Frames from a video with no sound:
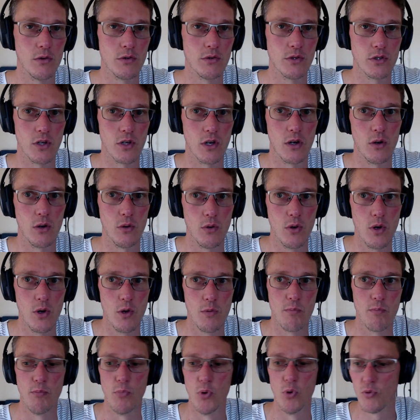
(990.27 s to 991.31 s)
So
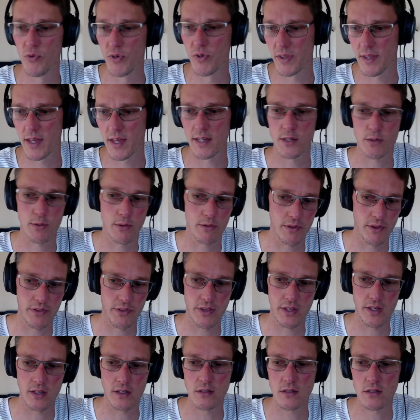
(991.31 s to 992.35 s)
moving that to other
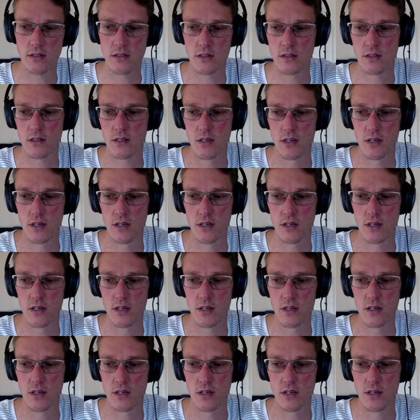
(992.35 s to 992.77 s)
things